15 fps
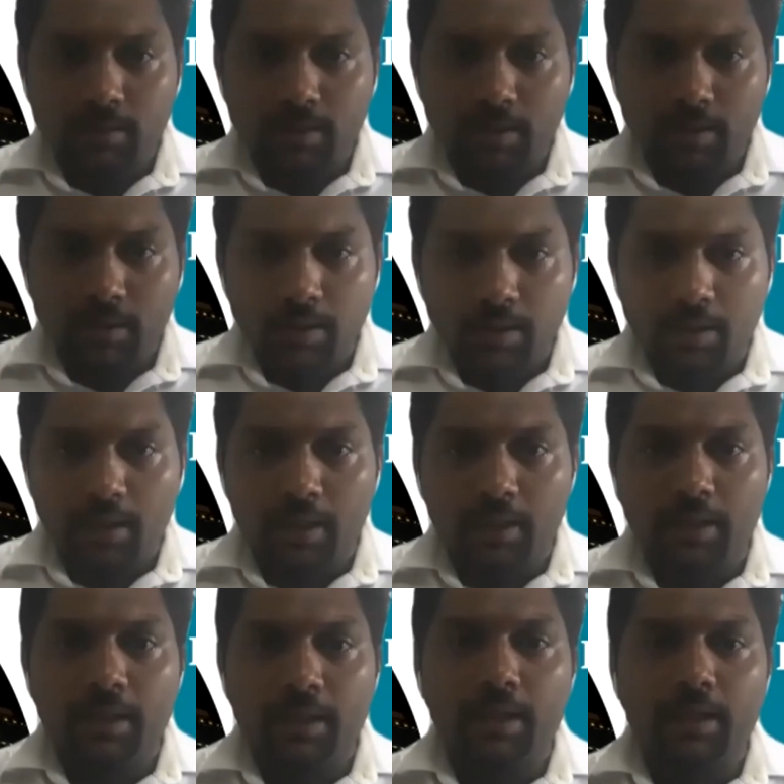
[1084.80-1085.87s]
uh,
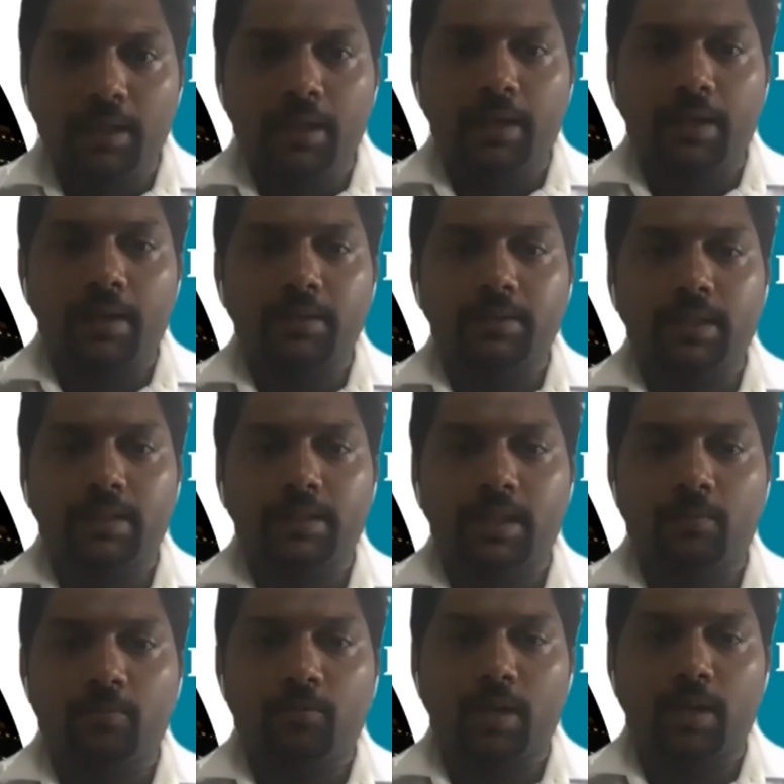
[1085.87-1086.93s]
any any entrance
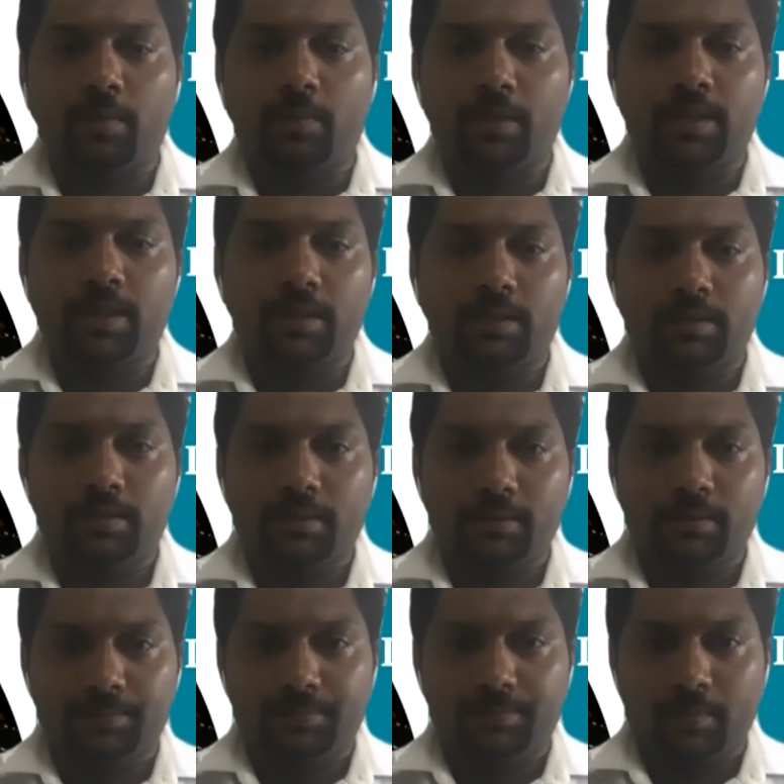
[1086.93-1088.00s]
exam for admission.
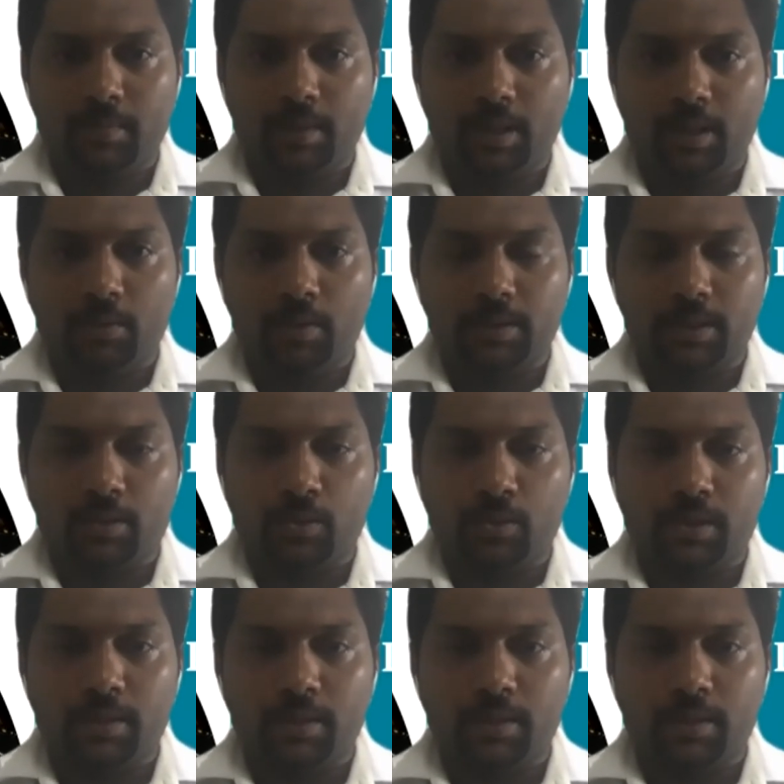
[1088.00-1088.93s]
There was no